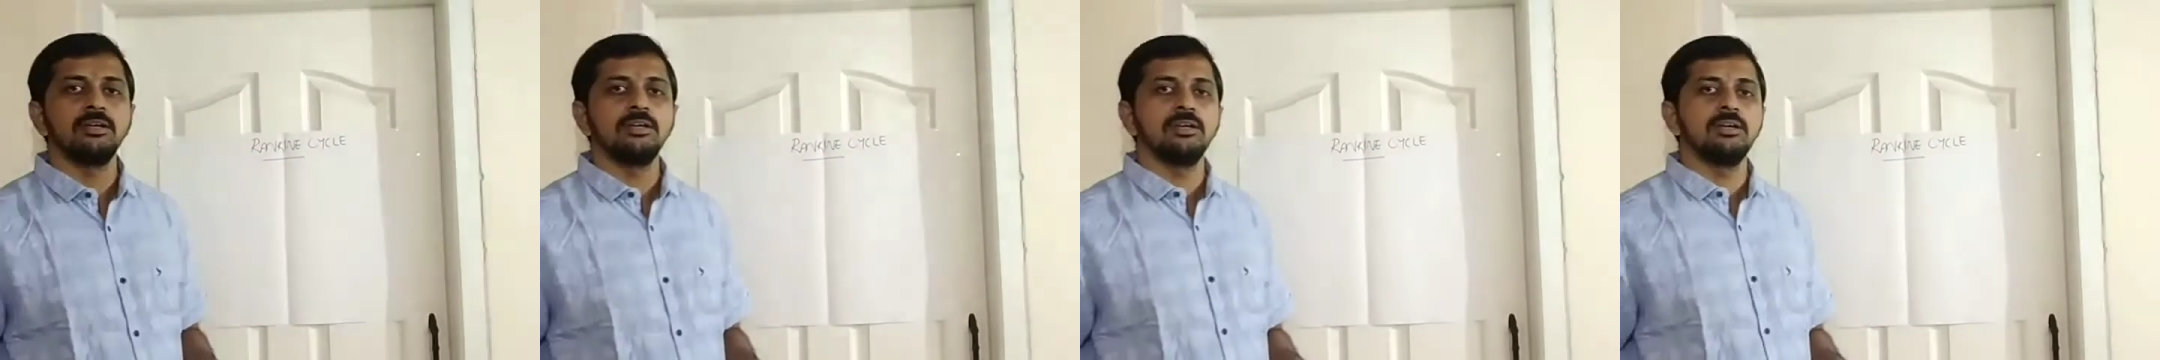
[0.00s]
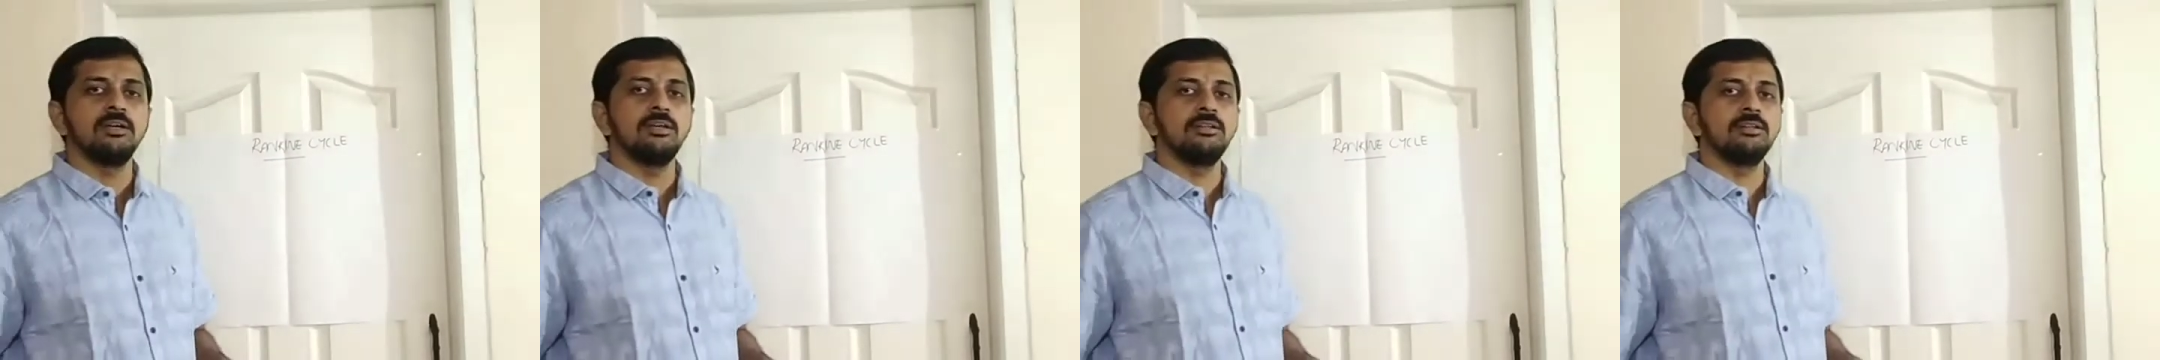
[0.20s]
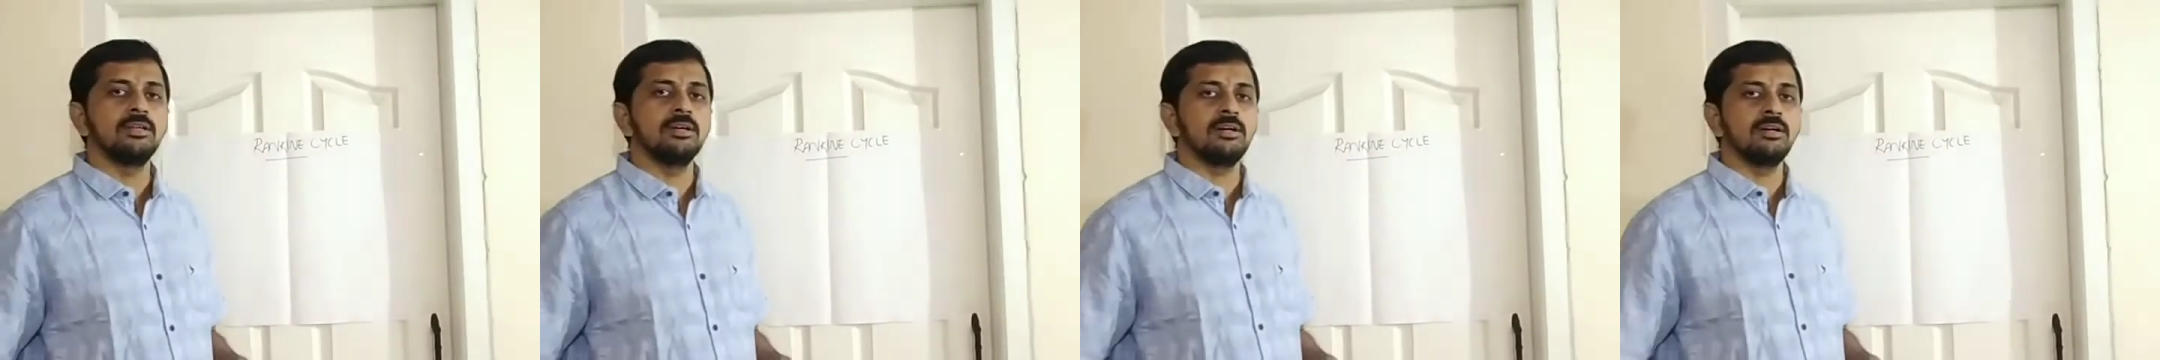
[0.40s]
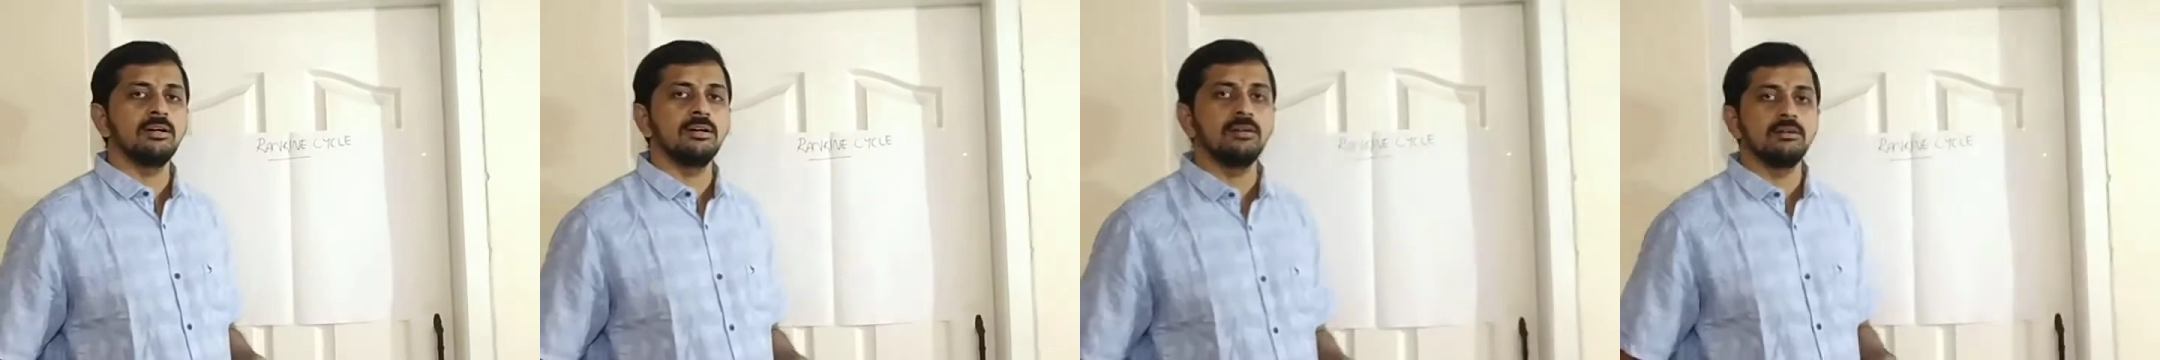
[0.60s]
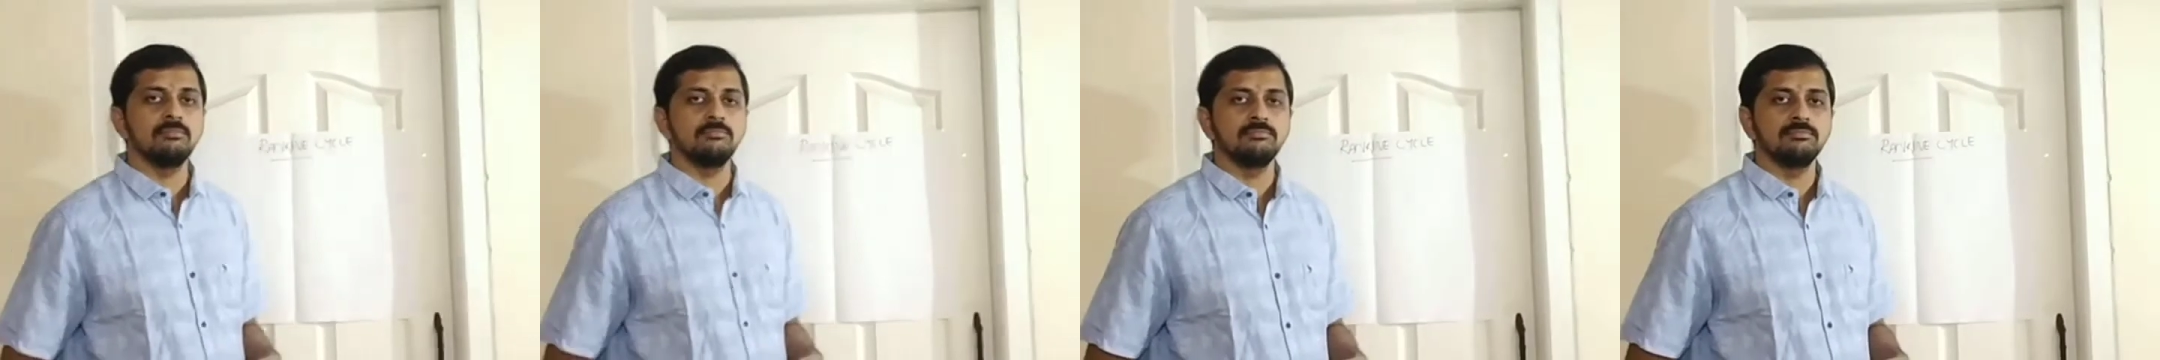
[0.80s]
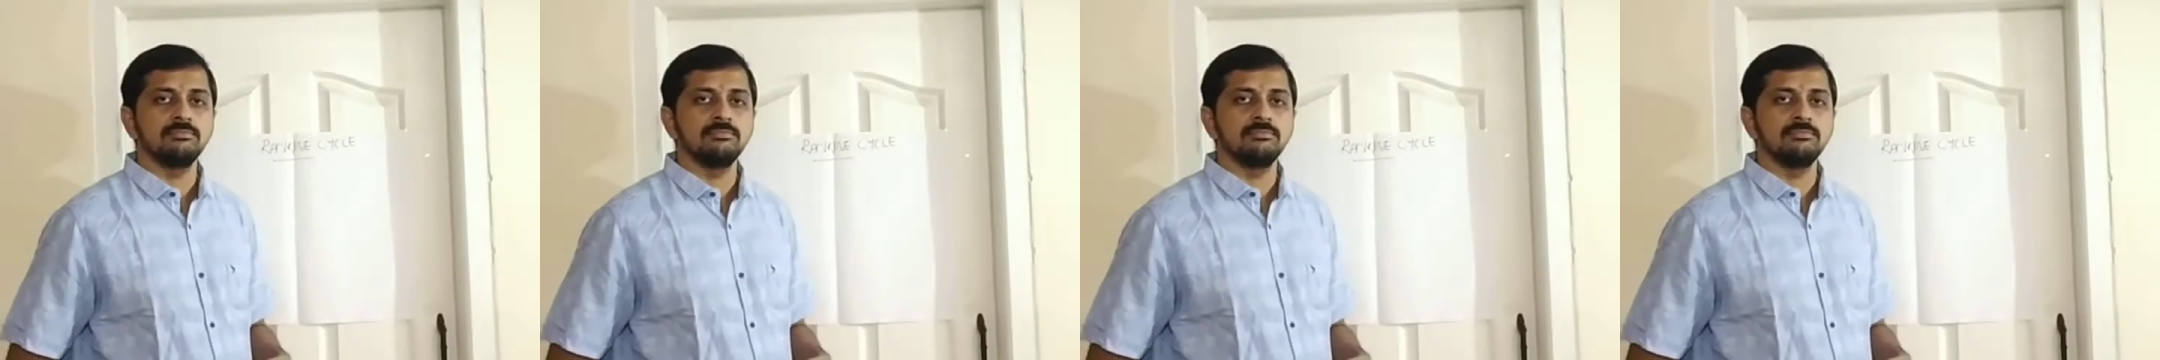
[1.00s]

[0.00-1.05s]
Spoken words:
in the